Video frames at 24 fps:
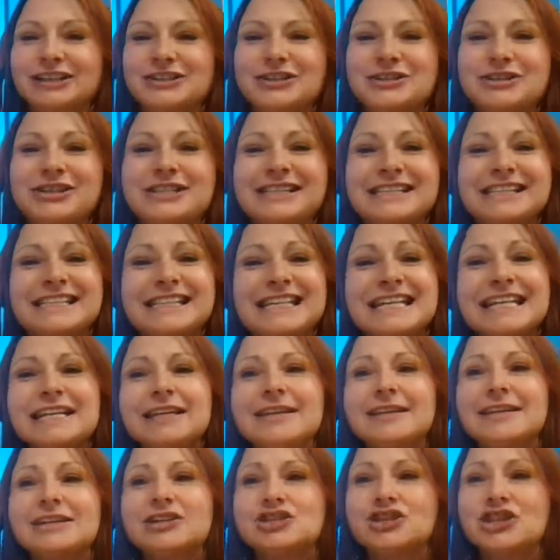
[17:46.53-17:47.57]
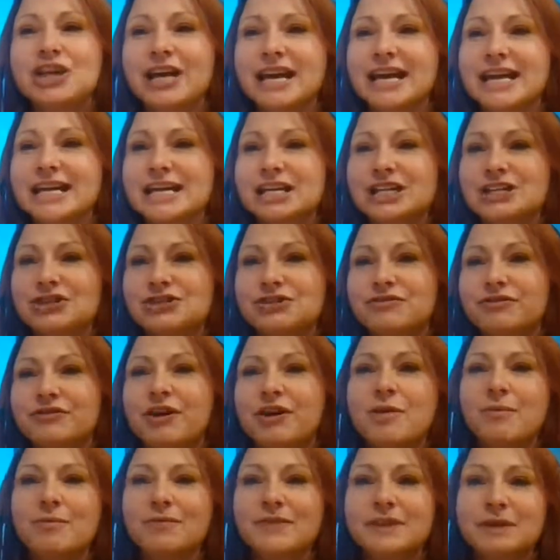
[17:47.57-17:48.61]
to see the change
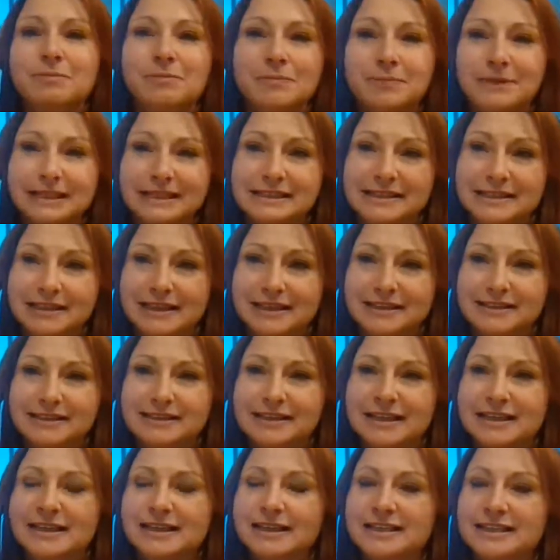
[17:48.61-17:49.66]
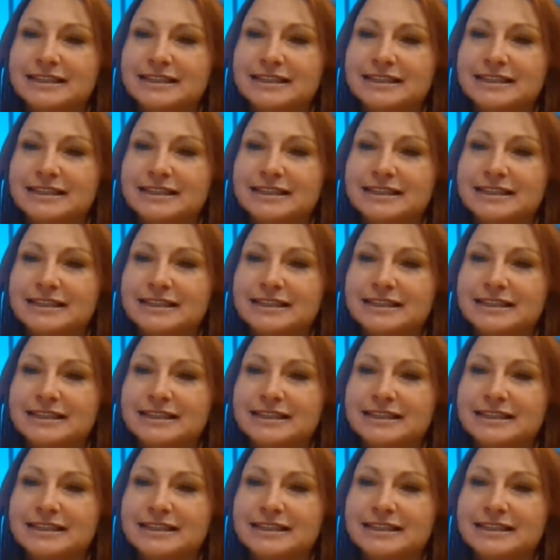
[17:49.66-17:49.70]
from the business.